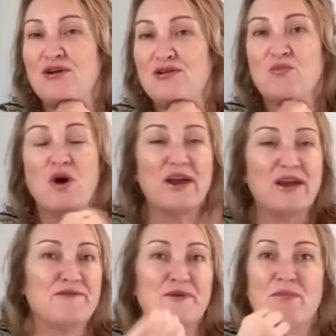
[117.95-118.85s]
working
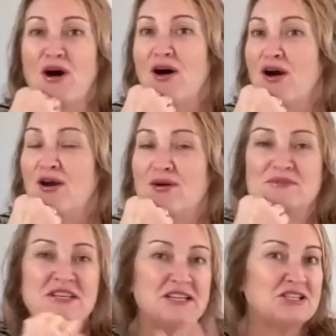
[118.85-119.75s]
from home,
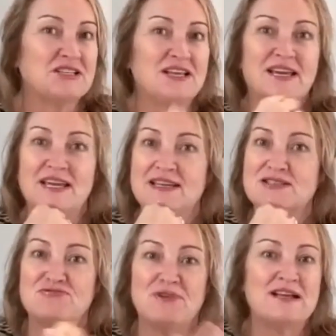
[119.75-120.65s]
teaching their
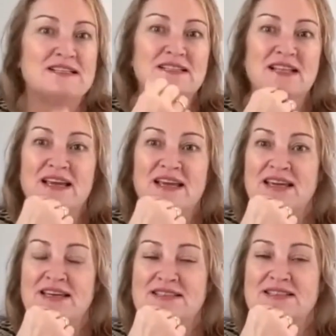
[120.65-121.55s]
kids, raising their
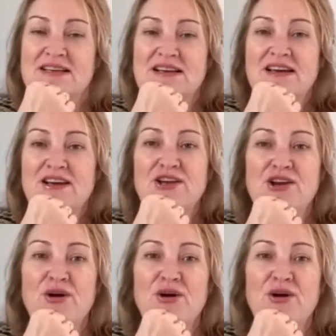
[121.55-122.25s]
kids, and